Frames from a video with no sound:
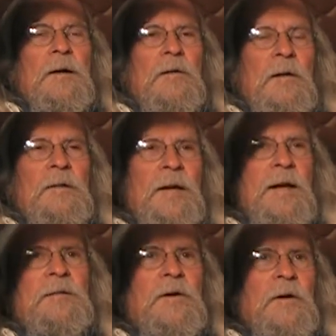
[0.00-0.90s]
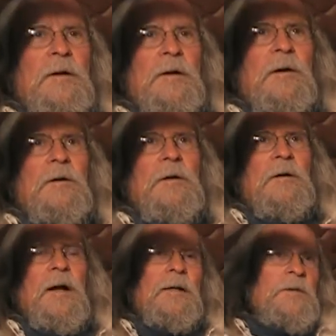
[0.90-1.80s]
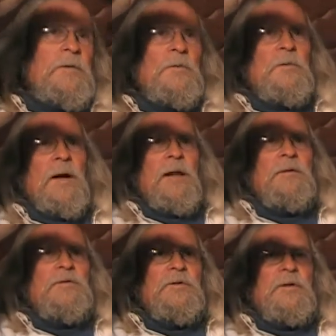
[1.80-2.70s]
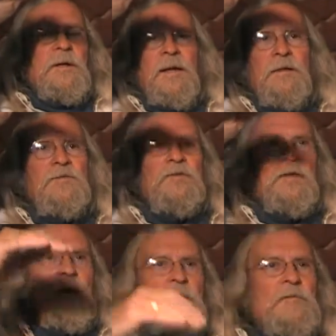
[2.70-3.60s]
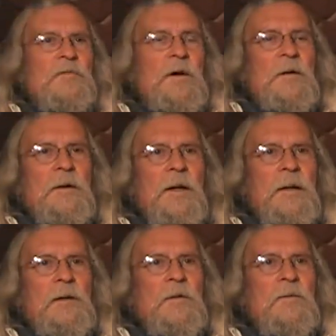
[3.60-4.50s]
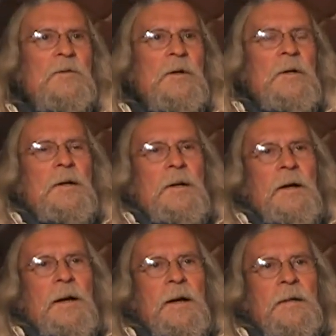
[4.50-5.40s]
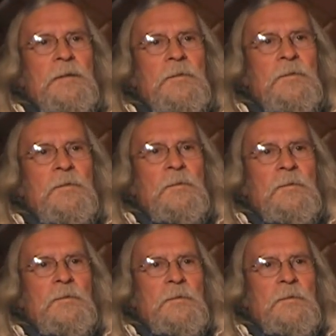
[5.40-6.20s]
called Antarctica, and you enter an extinct volcano and you